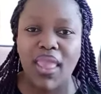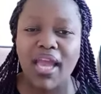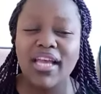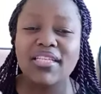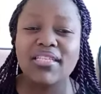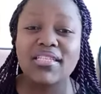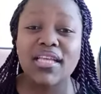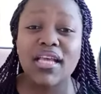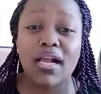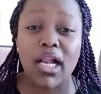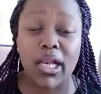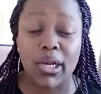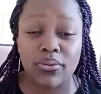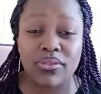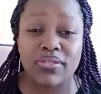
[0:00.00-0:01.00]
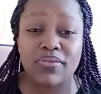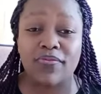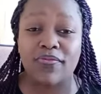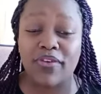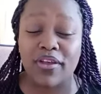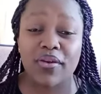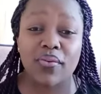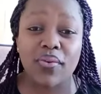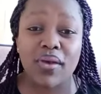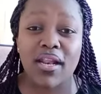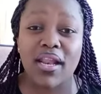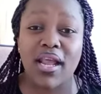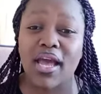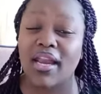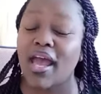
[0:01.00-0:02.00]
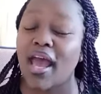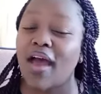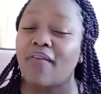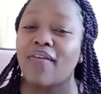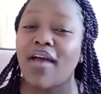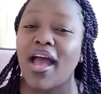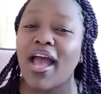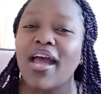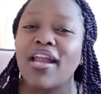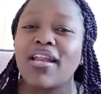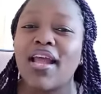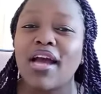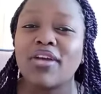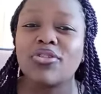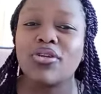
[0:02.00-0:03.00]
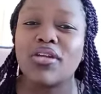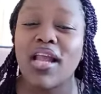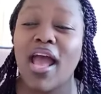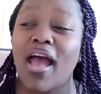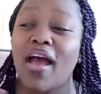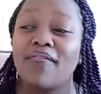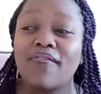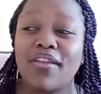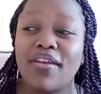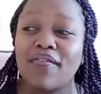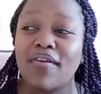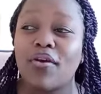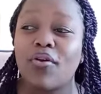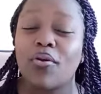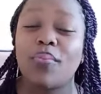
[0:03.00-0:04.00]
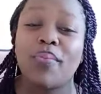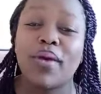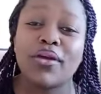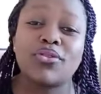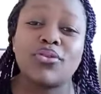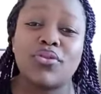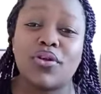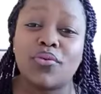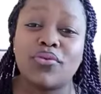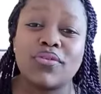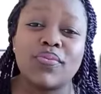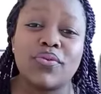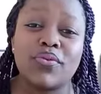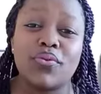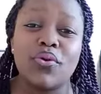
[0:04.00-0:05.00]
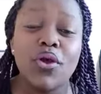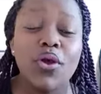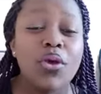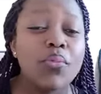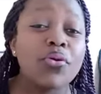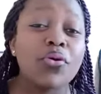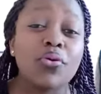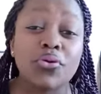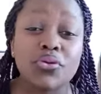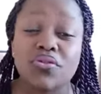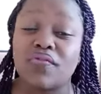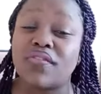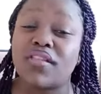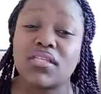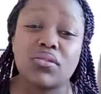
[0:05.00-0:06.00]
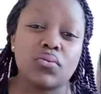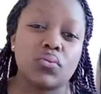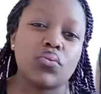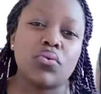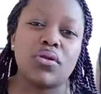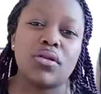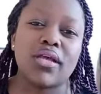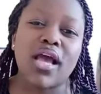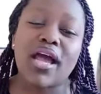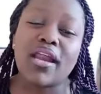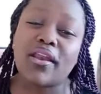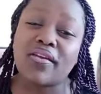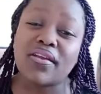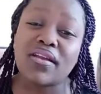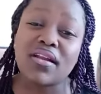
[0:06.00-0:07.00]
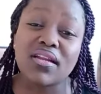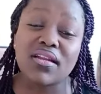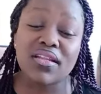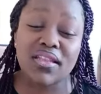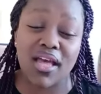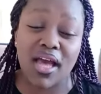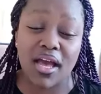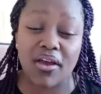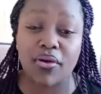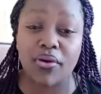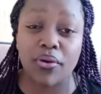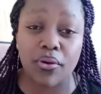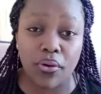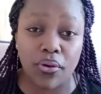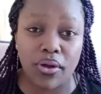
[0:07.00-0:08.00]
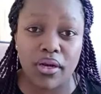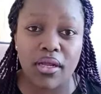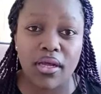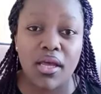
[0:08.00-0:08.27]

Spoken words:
It closed very well, and I have never gone back to the hospital because of this wound, and I really thank God.